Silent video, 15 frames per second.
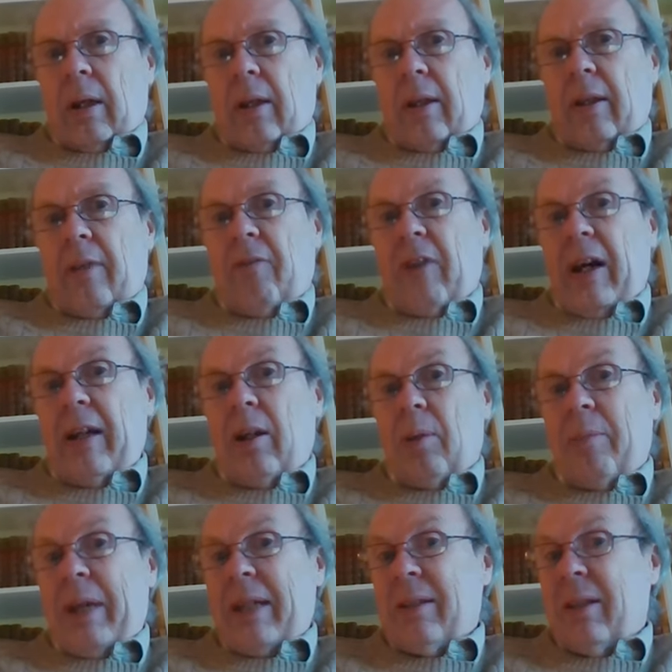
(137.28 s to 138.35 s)
The final
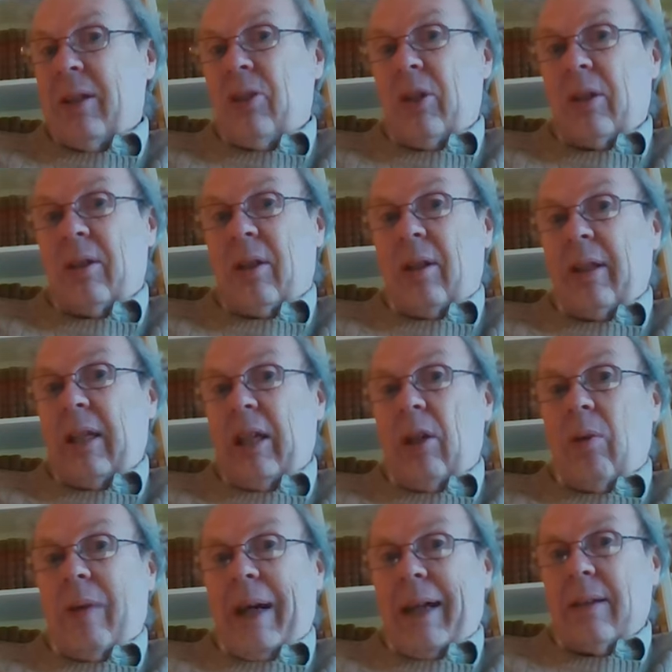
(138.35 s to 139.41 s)
message is on the
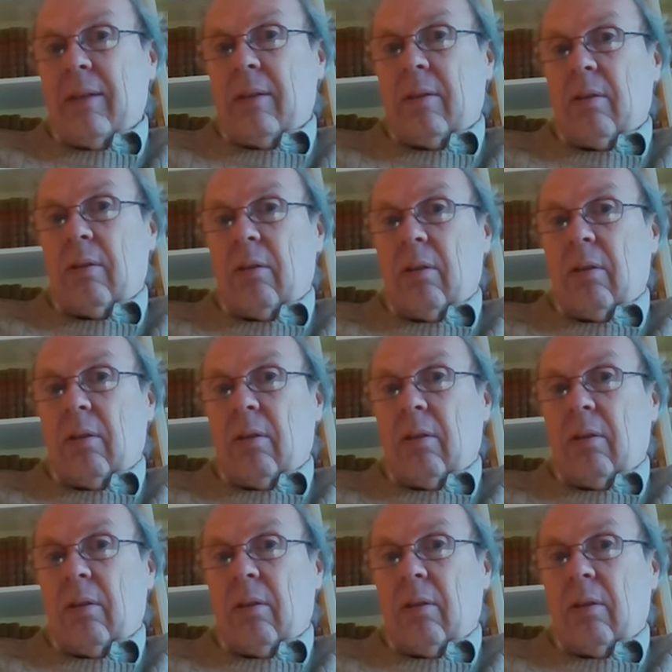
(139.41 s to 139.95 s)
U.S.